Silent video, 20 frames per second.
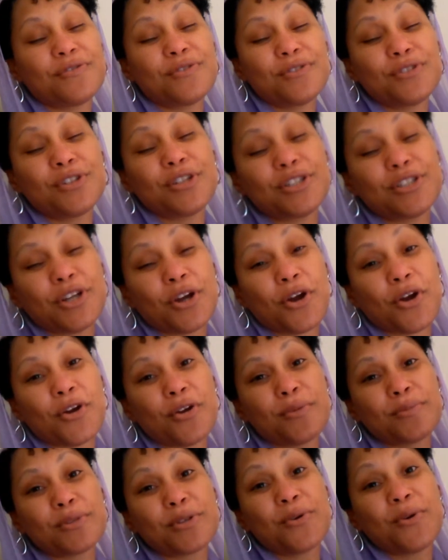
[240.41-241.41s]
the
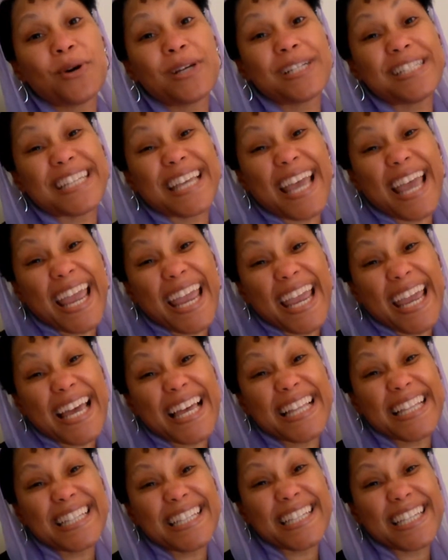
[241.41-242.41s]
terms, going to
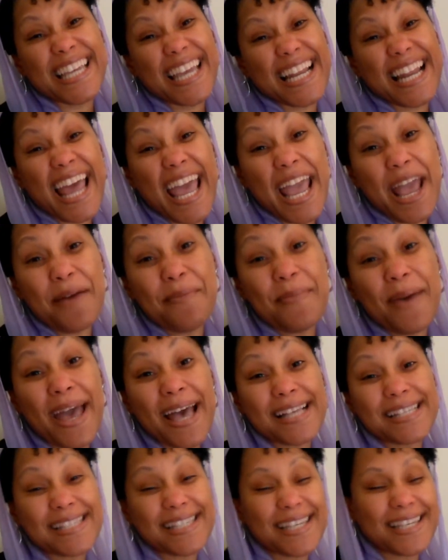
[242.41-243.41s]
hell in a
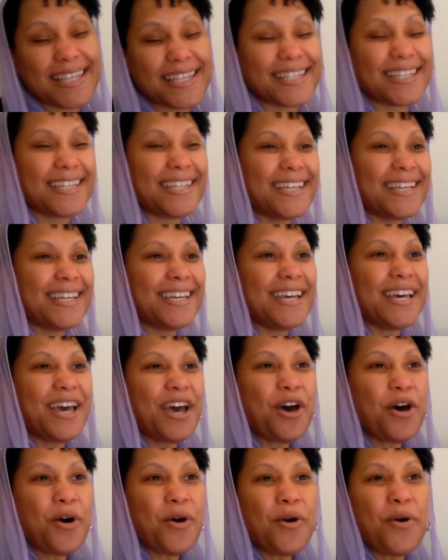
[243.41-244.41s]
handbasket.
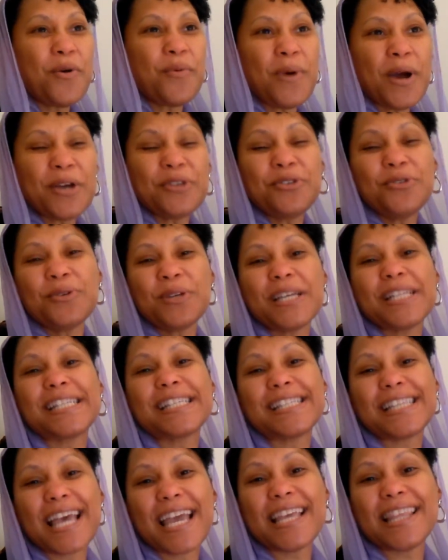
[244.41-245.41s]
Well, you can
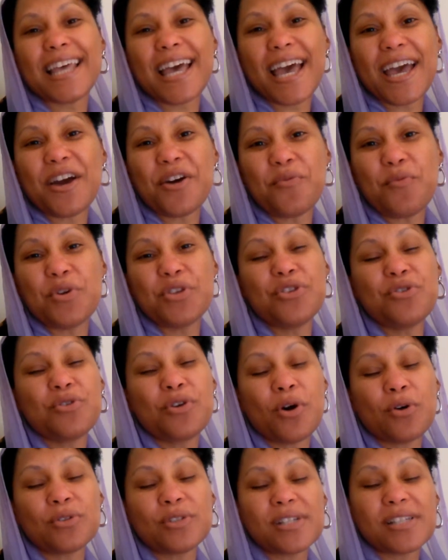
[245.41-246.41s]
say that when you
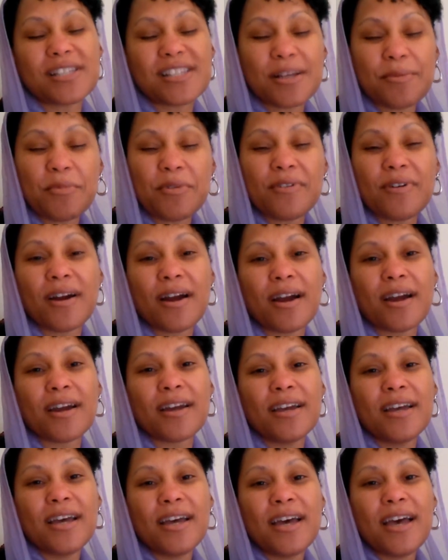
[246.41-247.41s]
go to some of our
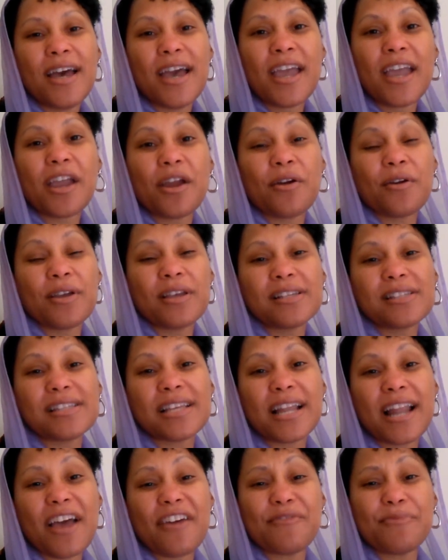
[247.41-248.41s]
areas that
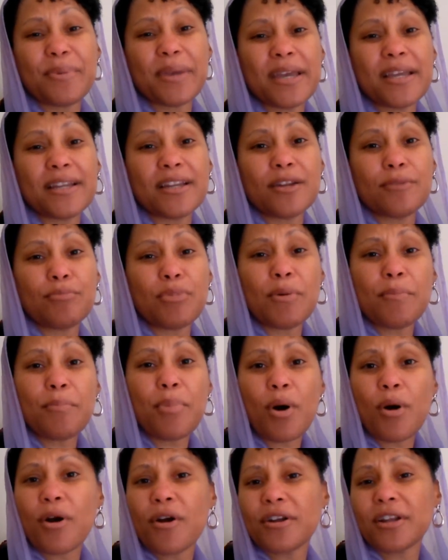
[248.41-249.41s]
have been
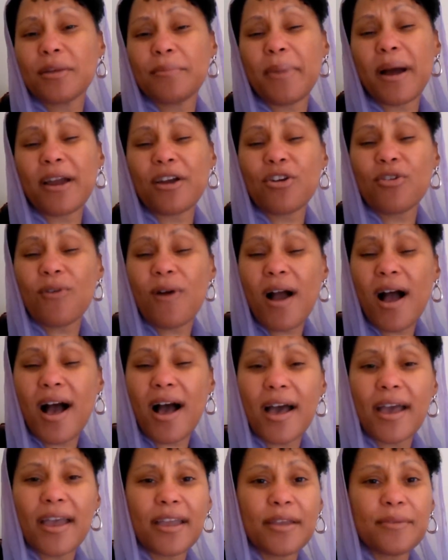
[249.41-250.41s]
bombarded by
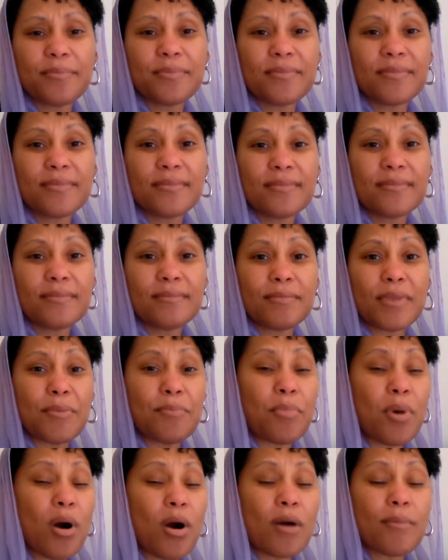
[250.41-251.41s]
crime, been
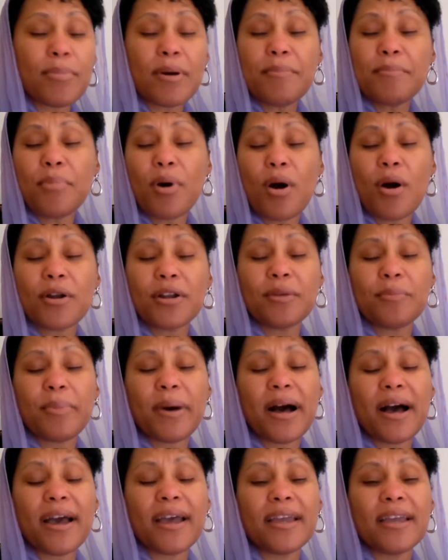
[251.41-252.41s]
bombarded
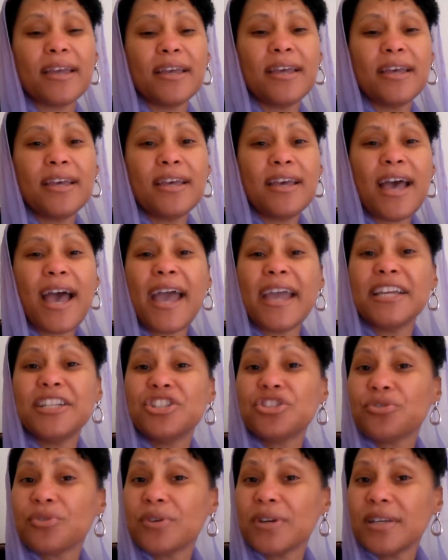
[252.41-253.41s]
by
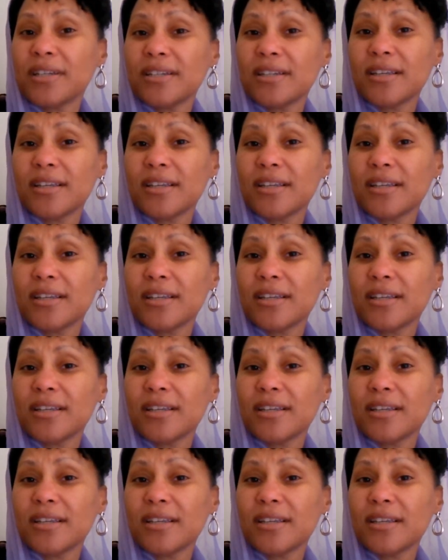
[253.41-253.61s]
hatred